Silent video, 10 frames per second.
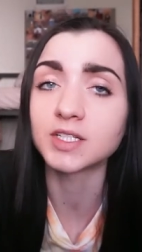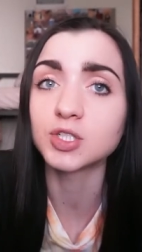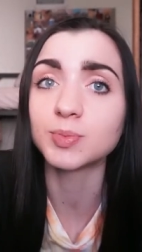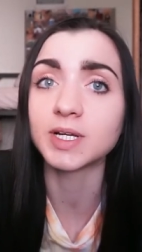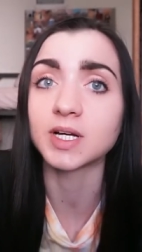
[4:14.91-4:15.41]

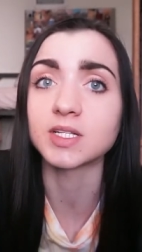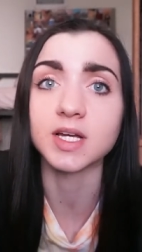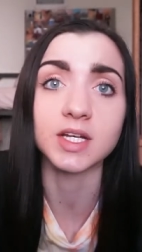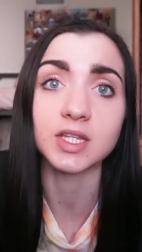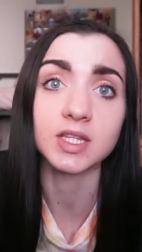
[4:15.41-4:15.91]
to because
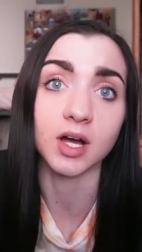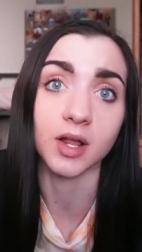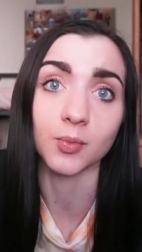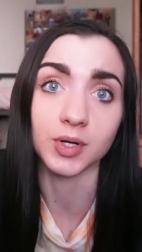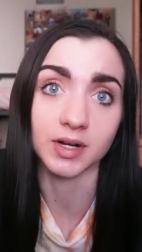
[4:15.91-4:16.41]
I thought
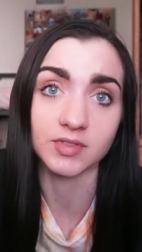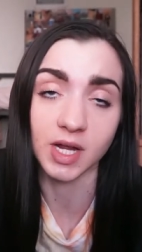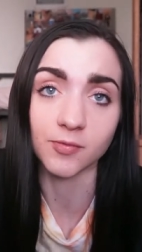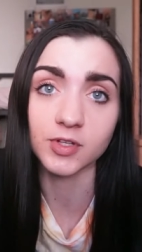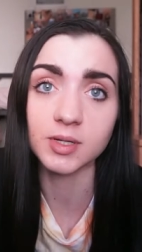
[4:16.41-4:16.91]
I wouldn't have
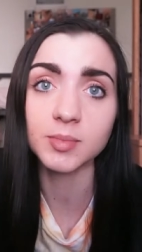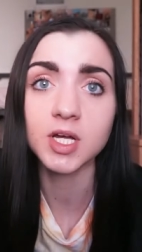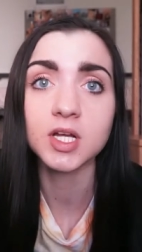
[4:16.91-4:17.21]
time for them.